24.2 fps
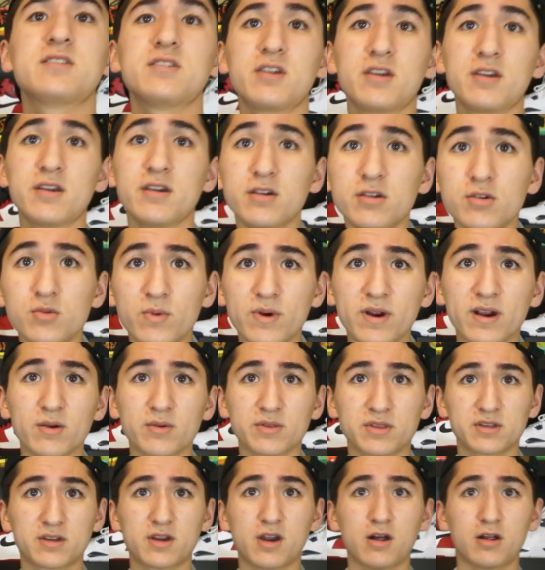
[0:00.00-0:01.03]
you could wear it
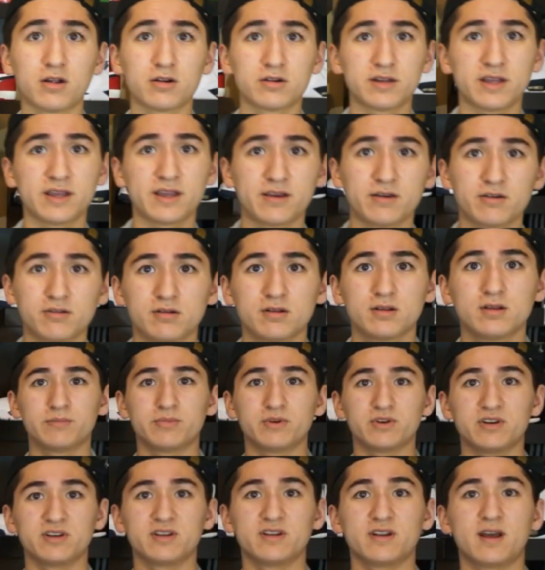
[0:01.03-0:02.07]
with the collar down,
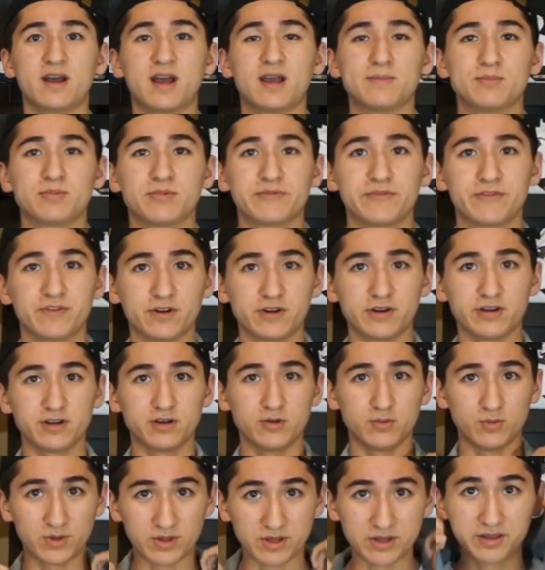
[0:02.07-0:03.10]
but I prefer
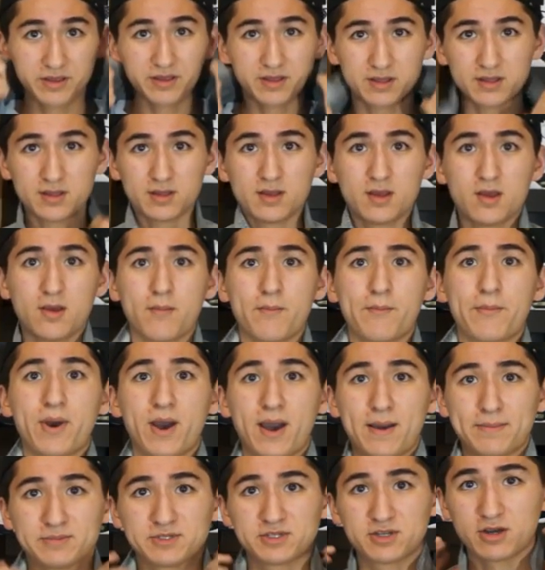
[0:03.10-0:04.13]
it with
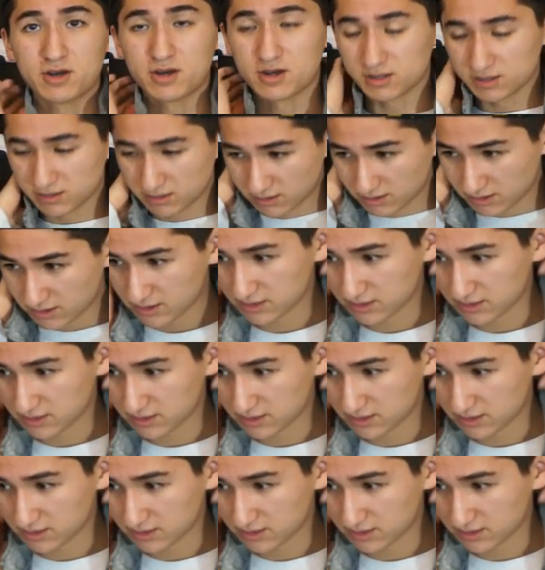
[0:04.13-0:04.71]
popped collar.